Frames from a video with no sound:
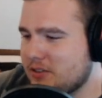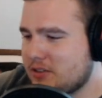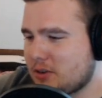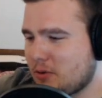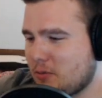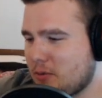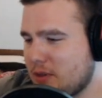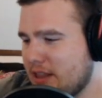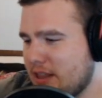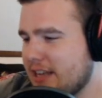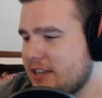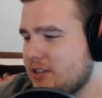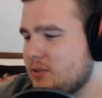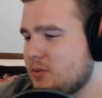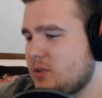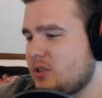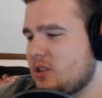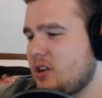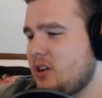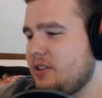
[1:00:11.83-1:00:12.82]
So when Lex
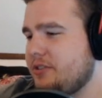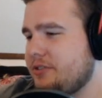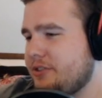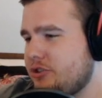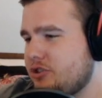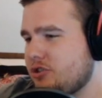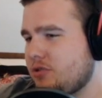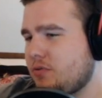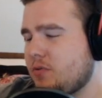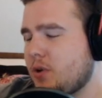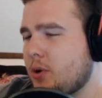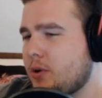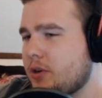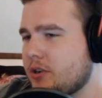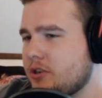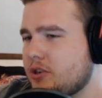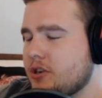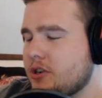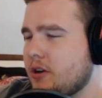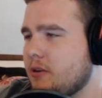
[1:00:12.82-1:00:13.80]
was on the Joe
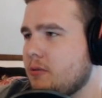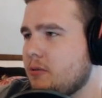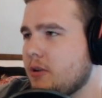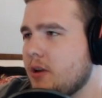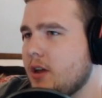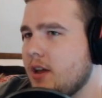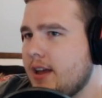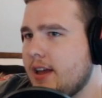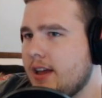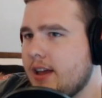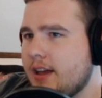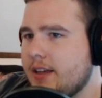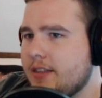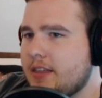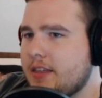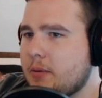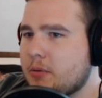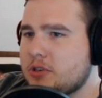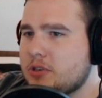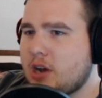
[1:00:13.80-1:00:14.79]
Rogan show,
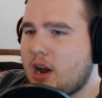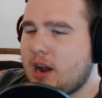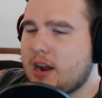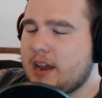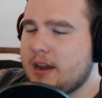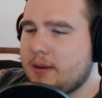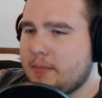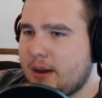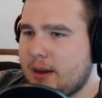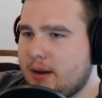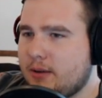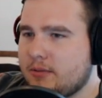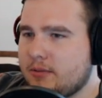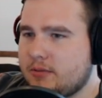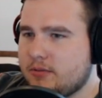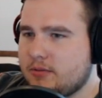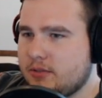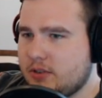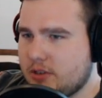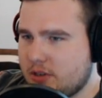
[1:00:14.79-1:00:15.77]
they were talking about
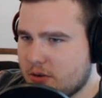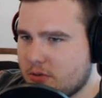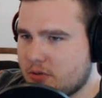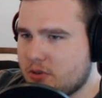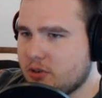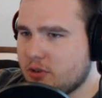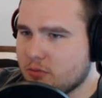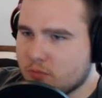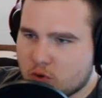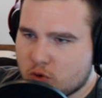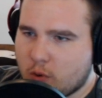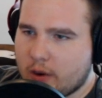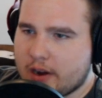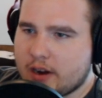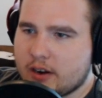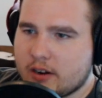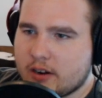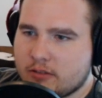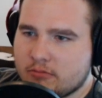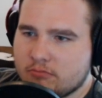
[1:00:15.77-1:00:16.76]
YouTube,
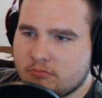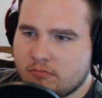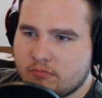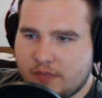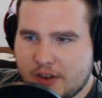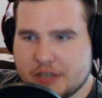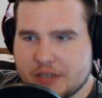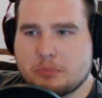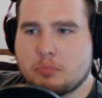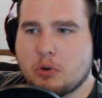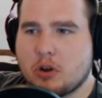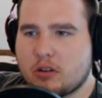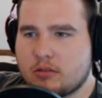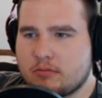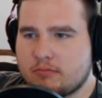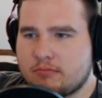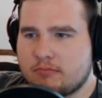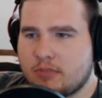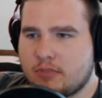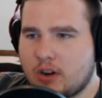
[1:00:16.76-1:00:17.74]
Twitter, Facebook,
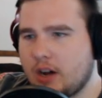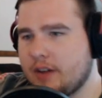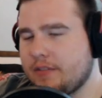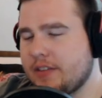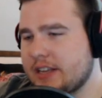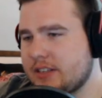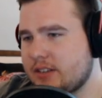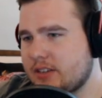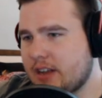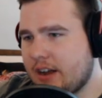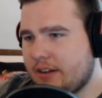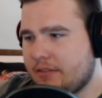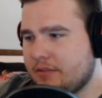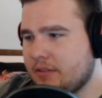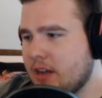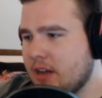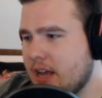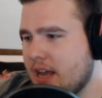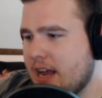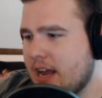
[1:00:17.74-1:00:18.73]
all that stuff.
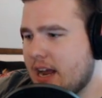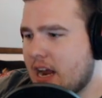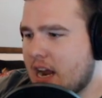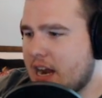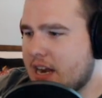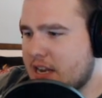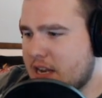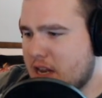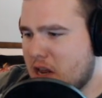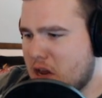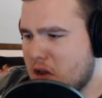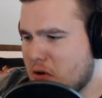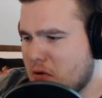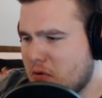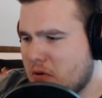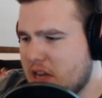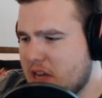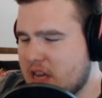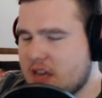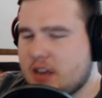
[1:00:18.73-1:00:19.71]
And,
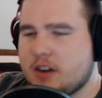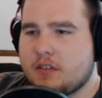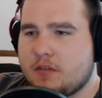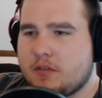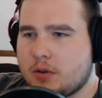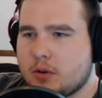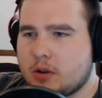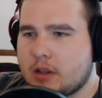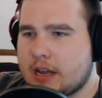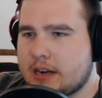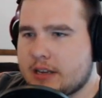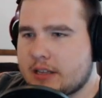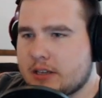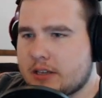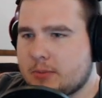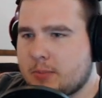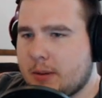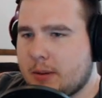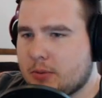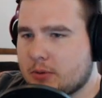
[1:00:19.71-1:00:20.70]
he interviewed a lot of
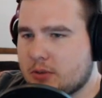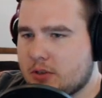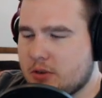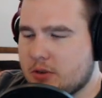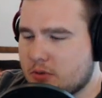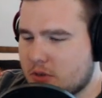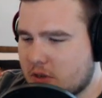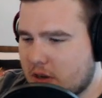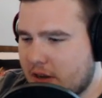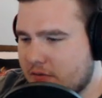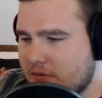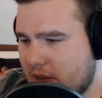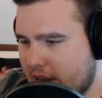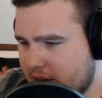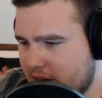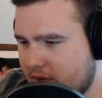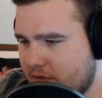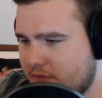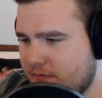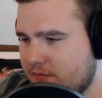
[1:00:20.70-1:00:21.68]
these people too. So
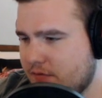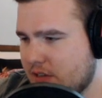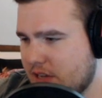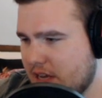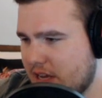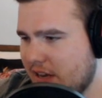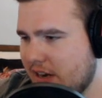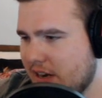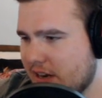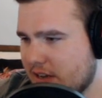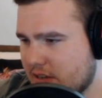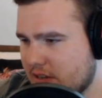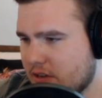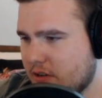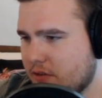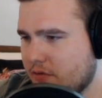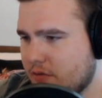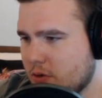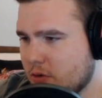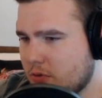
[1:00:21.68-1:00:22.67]
I've seen his
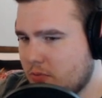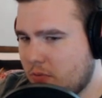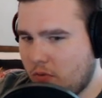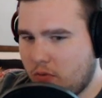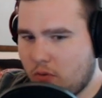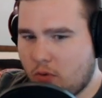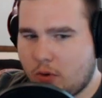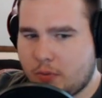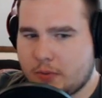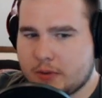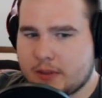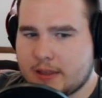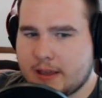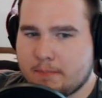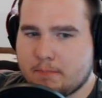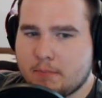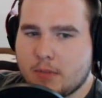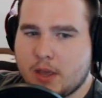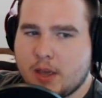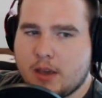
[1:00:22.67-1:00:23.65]
interviews before with them.